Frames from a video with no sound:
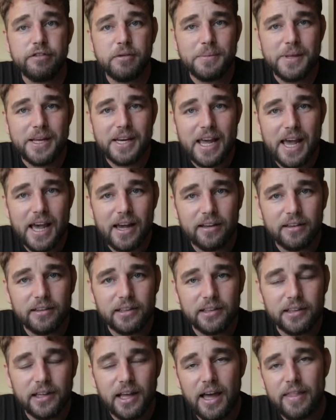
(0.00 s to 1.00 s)
from that
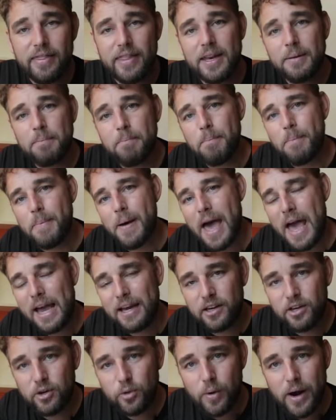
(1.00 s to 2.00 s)
angle, and then
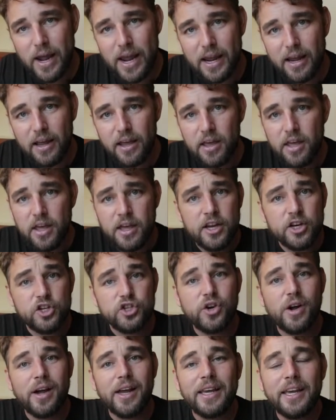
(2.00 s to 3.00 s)
pack it away.
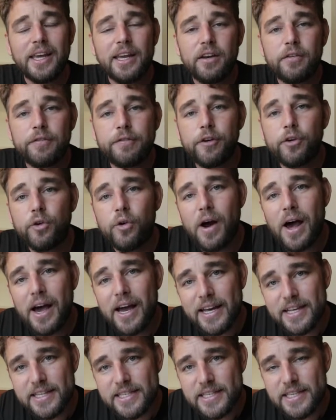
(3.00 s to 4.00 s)
Try and get a
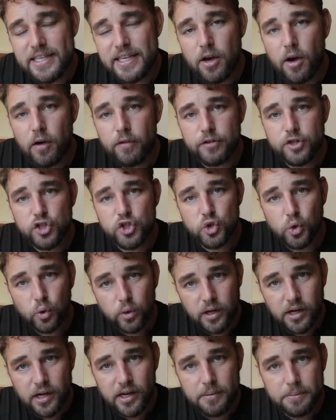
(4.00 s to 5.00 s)
variety of
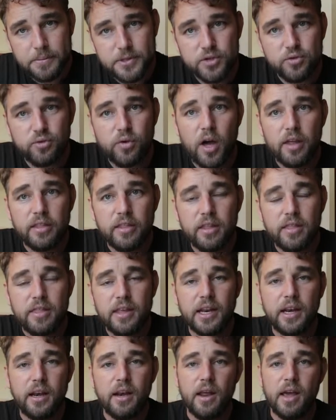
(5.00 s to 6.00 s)
short clips rather
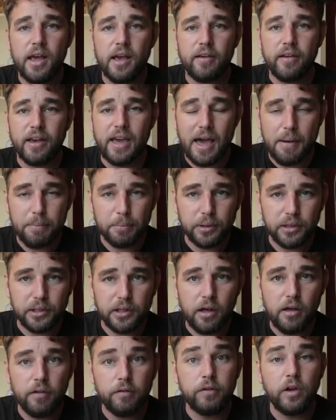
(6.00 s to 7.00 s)
than a
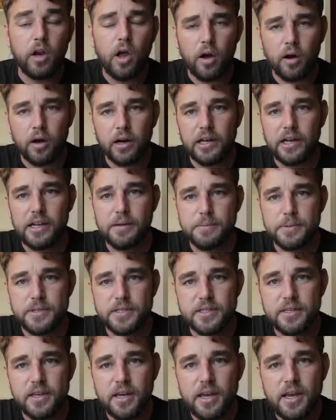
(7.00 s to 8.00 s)
couple of long
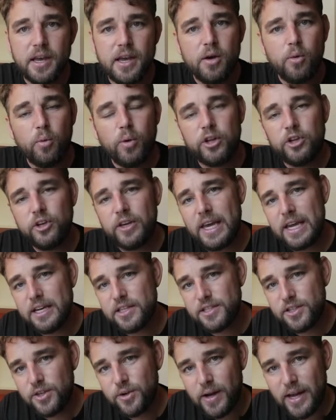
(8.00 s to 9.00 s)
clips. When you get
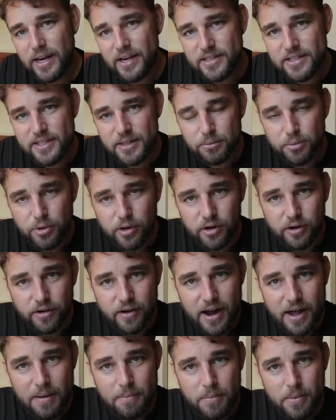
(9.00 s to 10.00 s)
to your editing
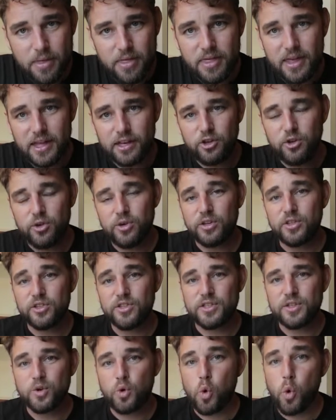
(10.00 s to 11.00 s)
program, then you can
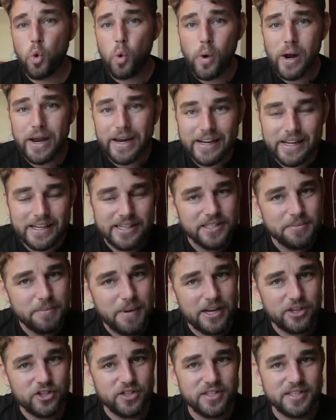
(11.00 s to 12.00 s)
just quickly
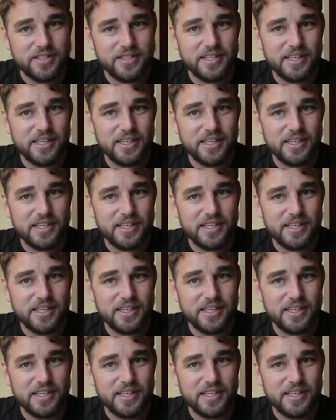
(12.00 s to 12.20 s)
smash this